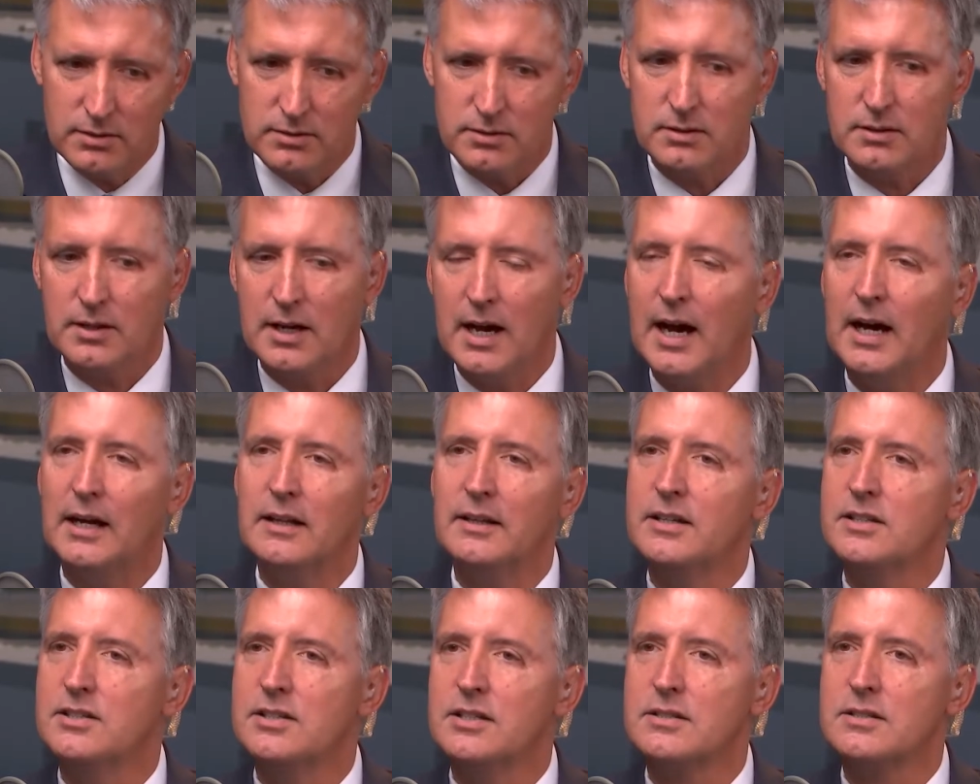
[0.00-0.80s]

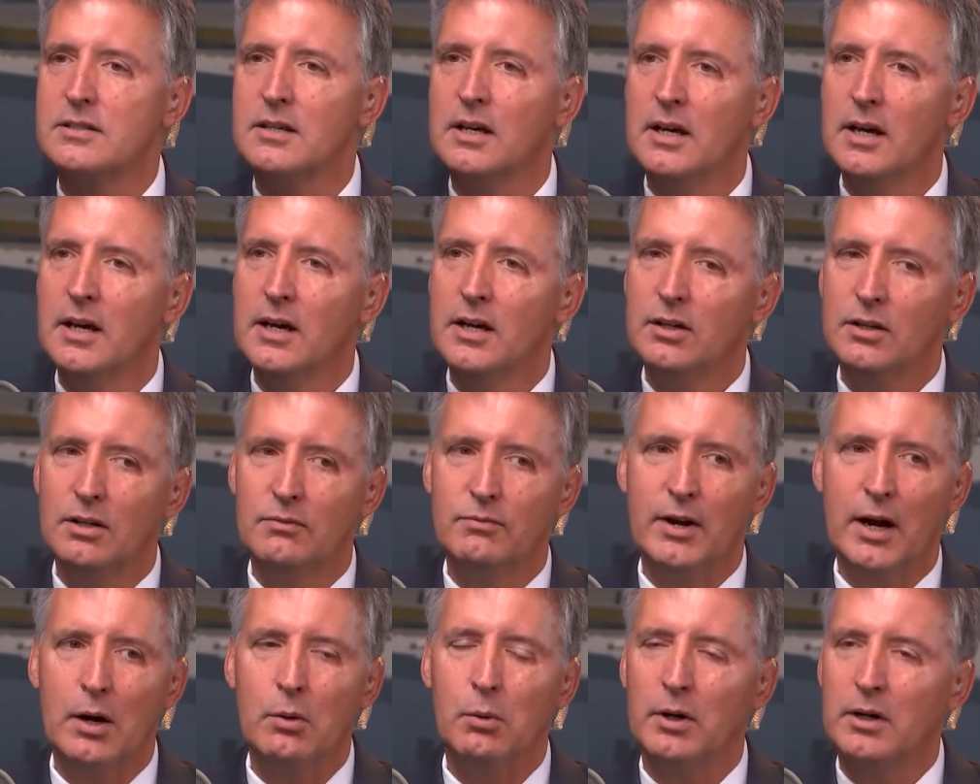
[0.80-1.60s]
college that could
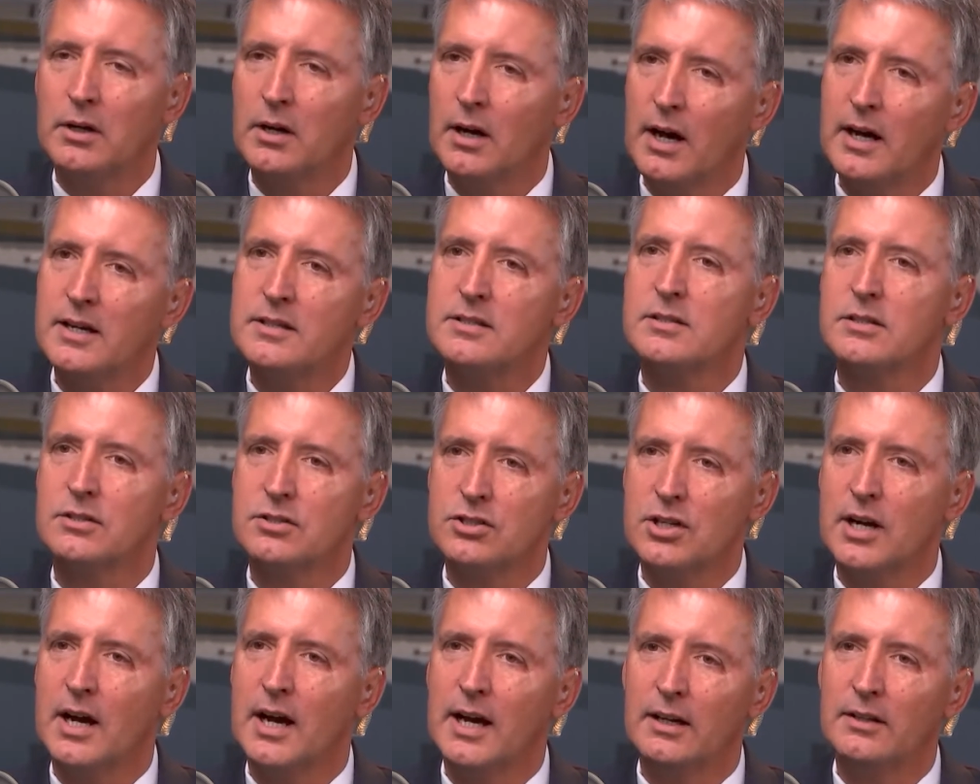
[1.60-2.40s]
very well cost their
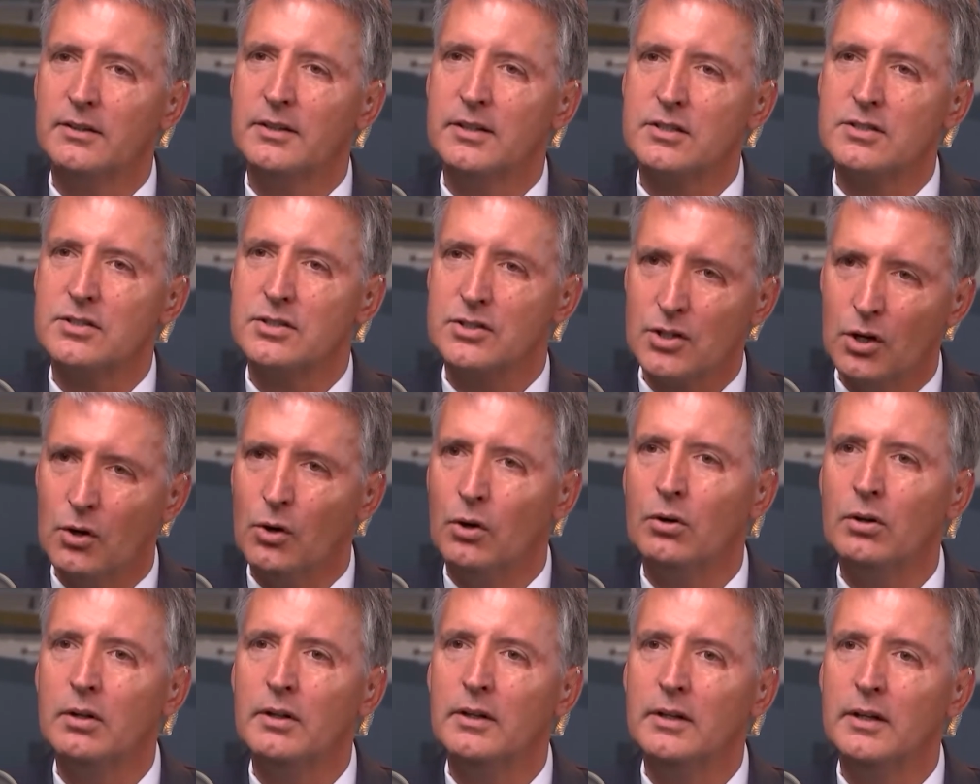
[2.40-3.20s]
child their
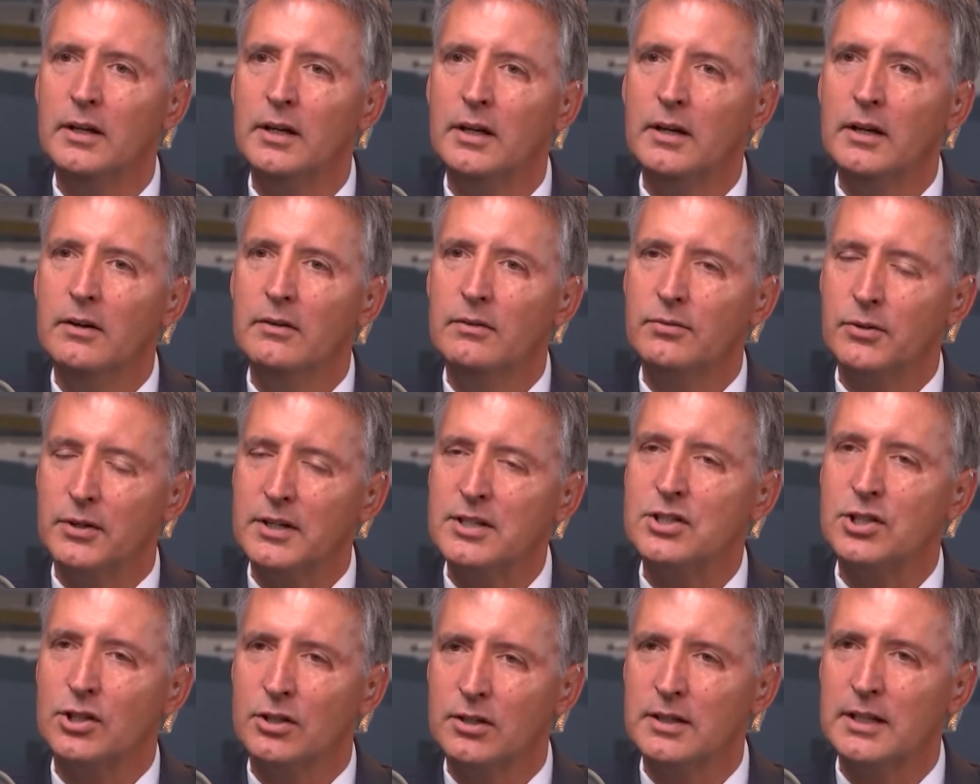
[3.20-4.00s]
soul for
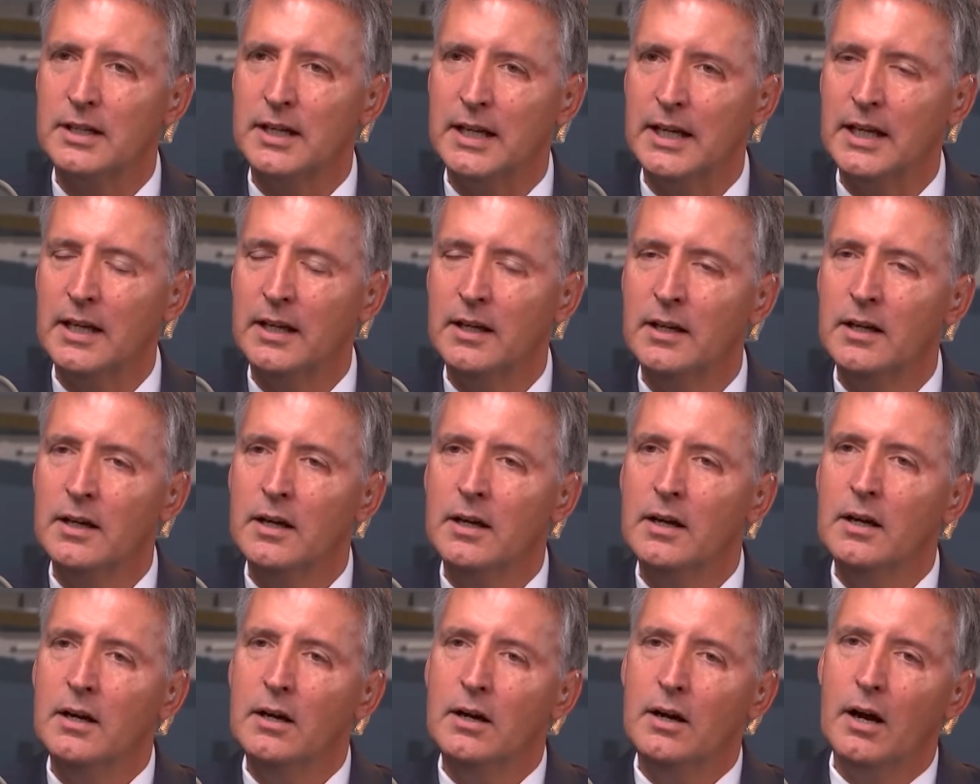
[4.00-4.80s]
eternity?
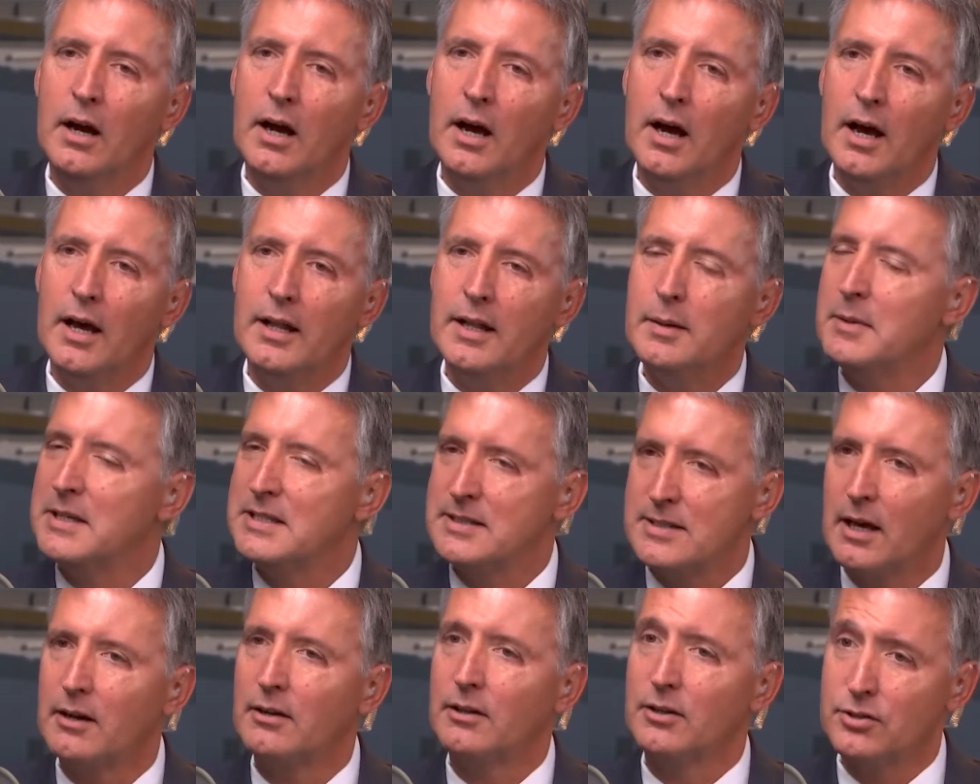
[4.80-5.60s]
And that may
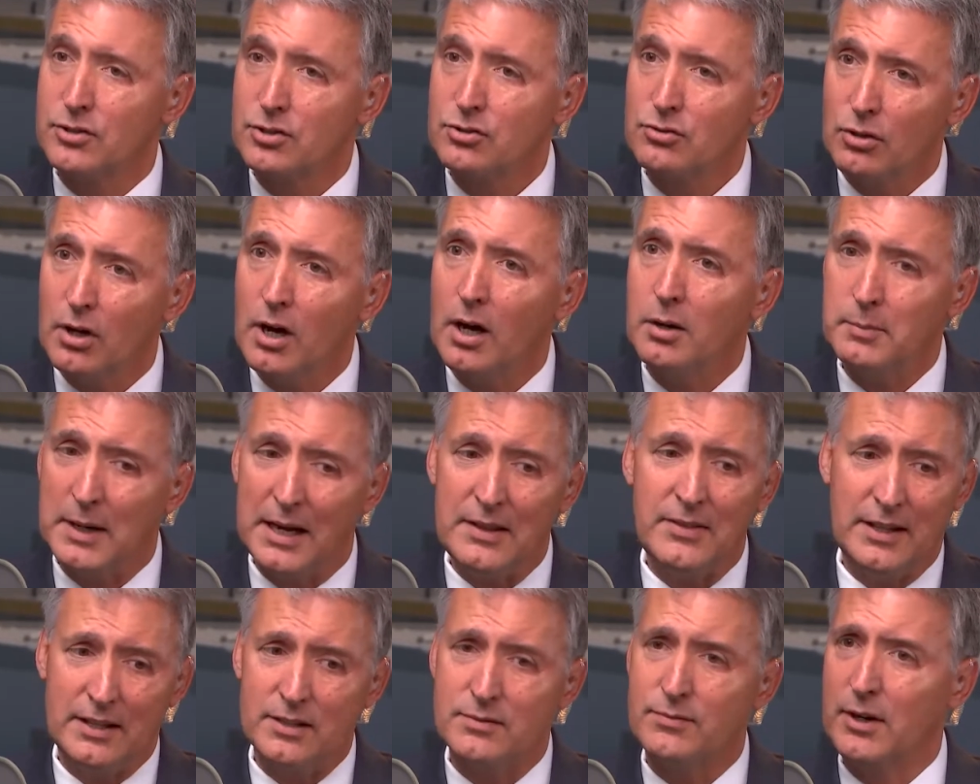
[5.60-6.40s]
sound a little strong, but I
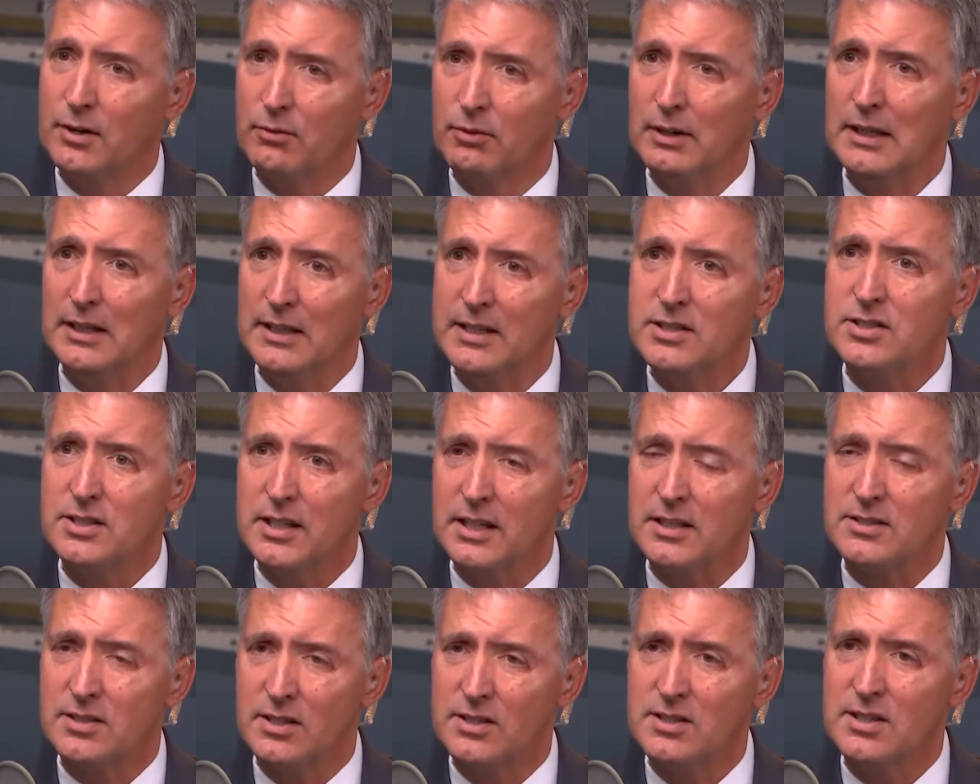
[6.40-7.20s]
think it's very
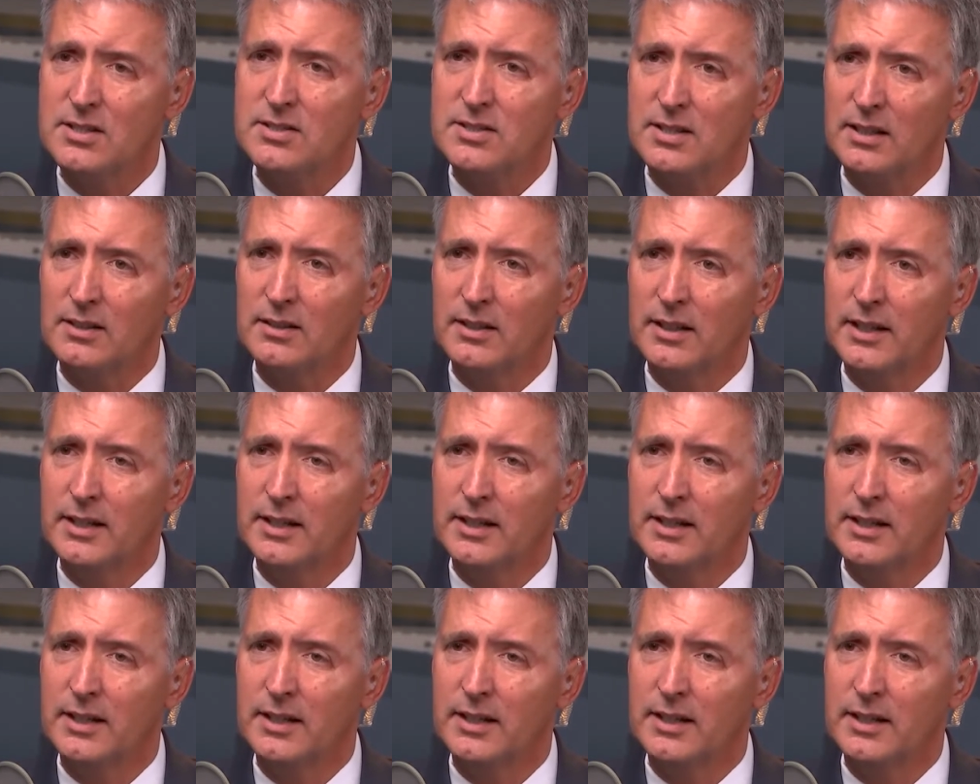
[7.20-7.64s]
realistic statistically.